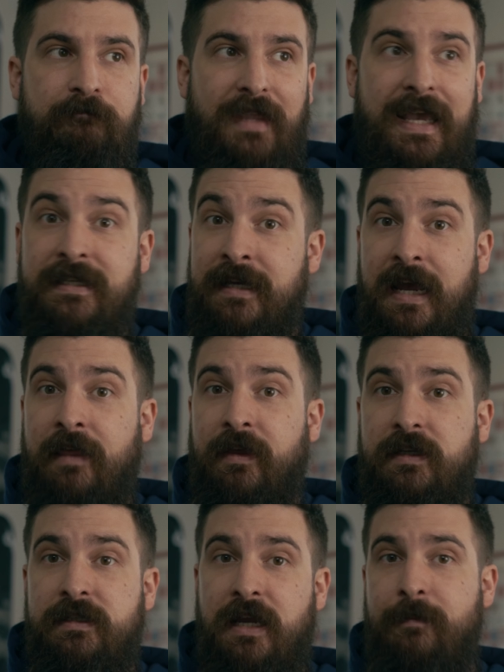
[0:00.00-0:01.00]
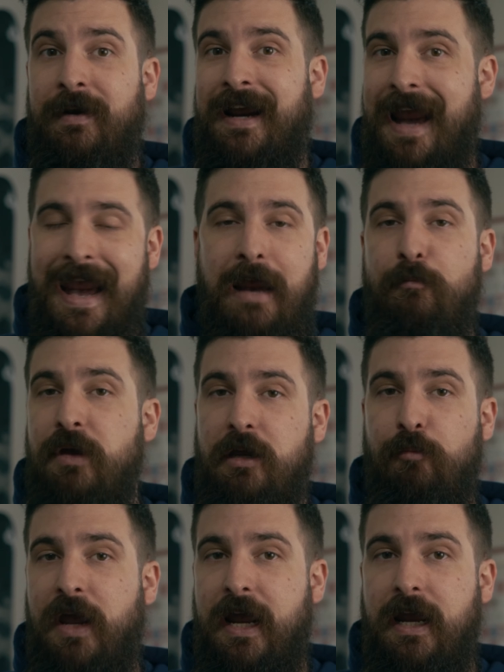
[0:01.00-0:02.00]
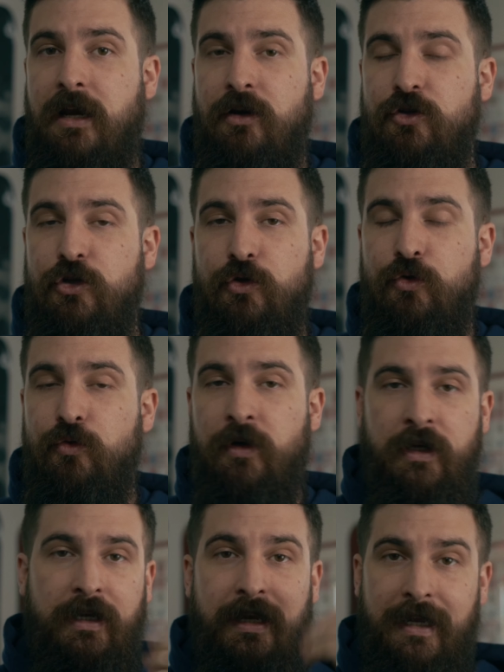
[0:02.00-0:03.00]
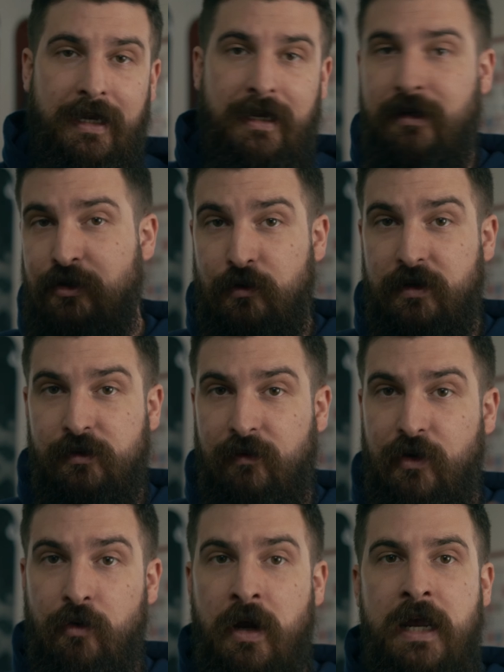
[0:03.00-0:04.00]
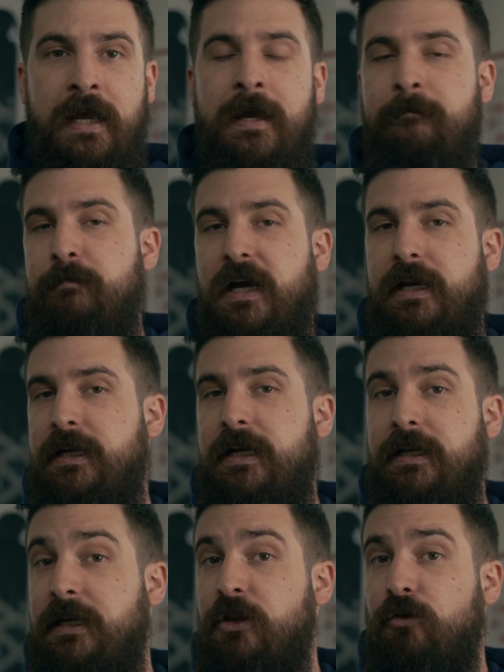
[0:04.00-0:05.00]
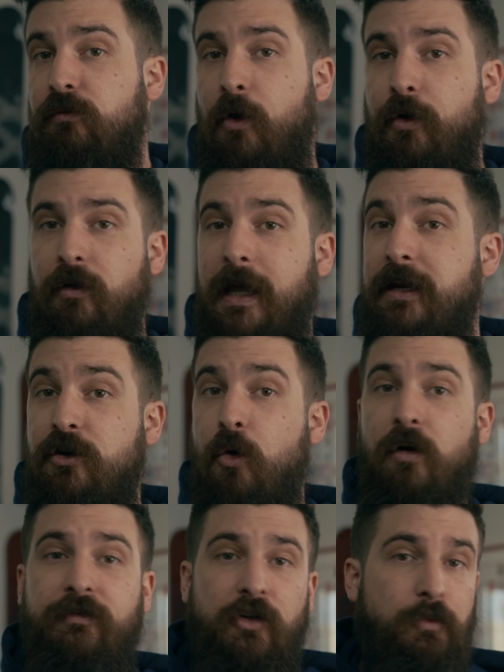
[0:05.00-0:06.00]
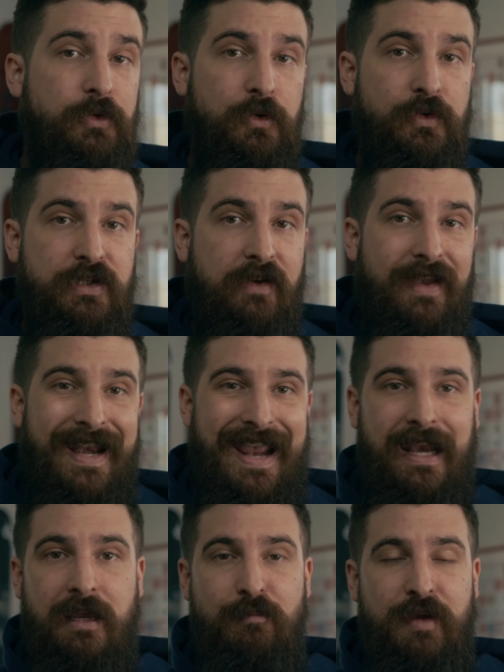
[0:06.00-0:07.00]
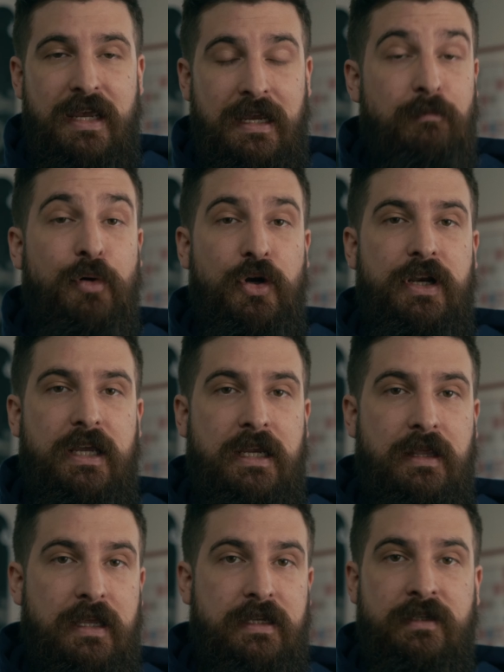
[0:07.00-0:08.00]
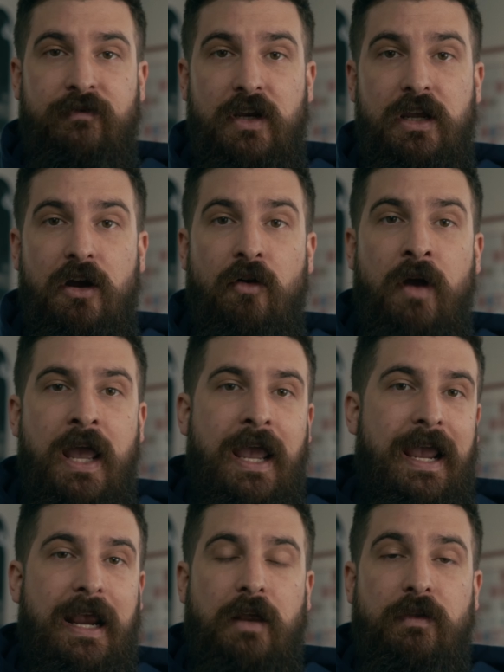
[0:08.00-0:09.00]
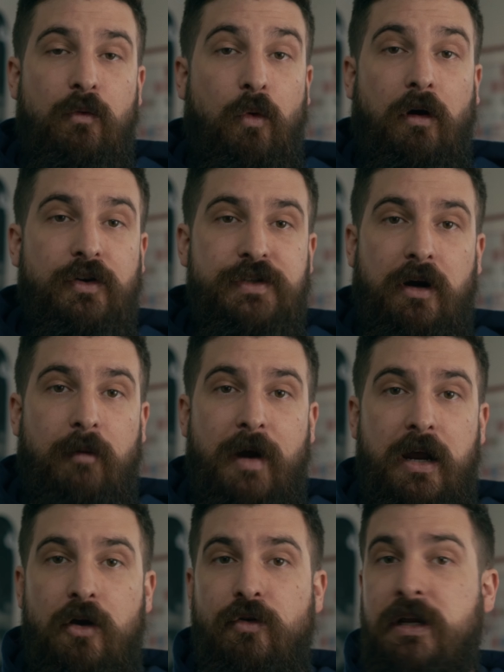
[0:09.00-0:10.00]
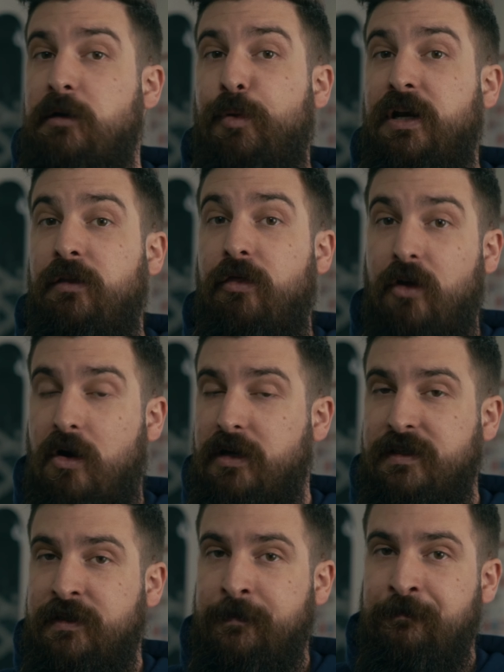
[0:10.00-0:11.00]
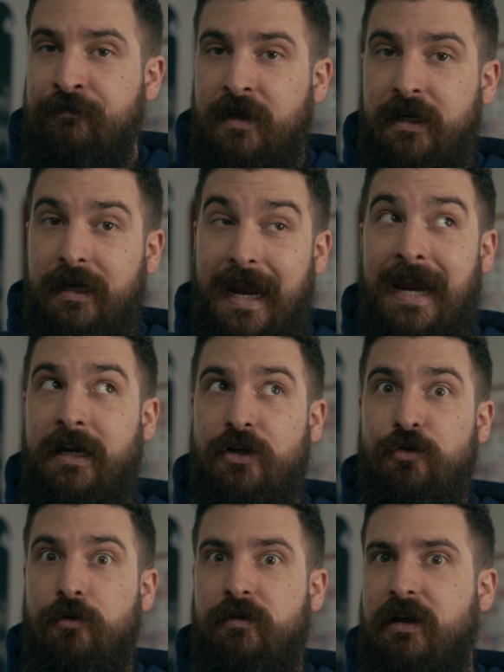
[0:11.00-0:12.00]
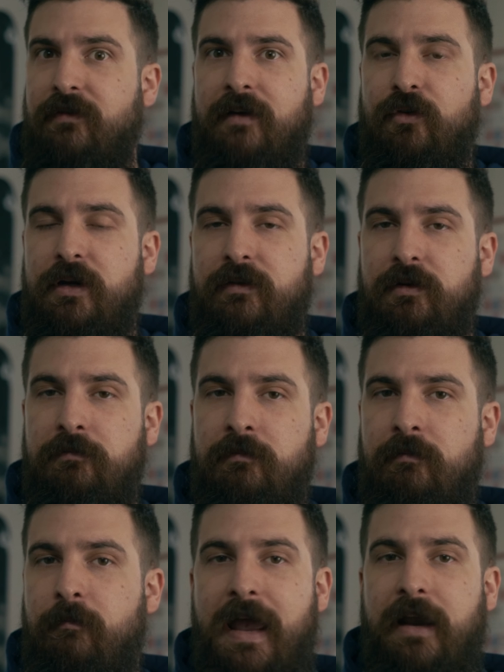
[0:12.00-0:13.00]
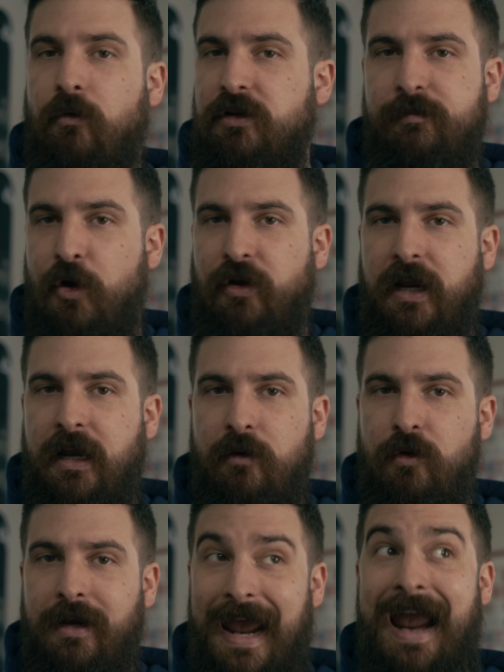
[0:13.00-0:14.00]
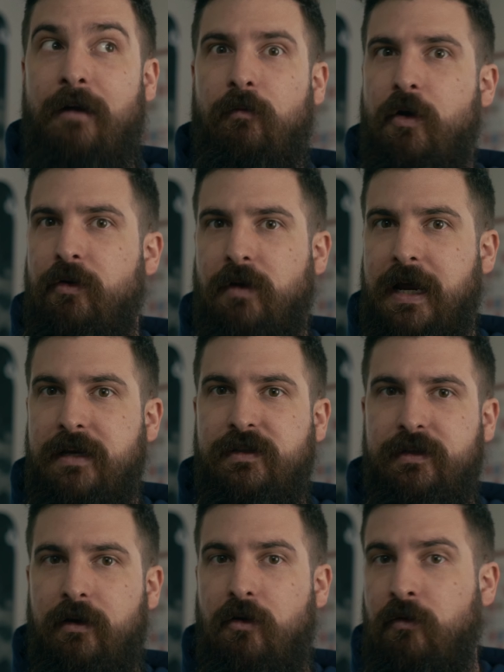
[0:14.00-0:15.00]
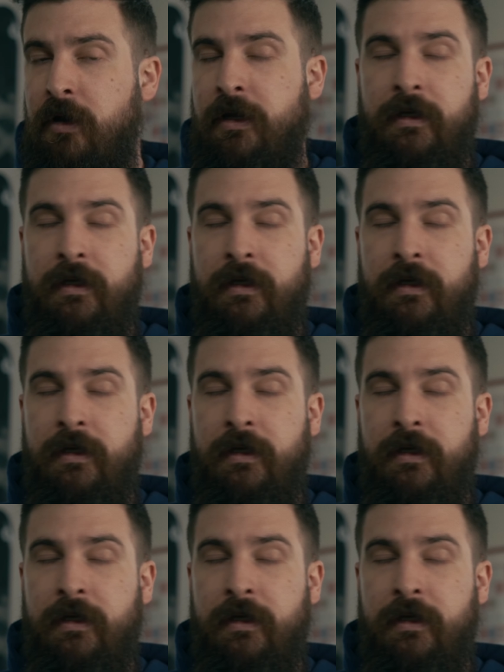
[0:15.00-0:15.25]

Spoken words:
As an ethics statement, I am being paid to do this review, but neither Rotolight nor Filmtools have had any input in this video, and the words are my own independent thoughts. And in truth, I've never even met or spoken to anyone at Rotolight, so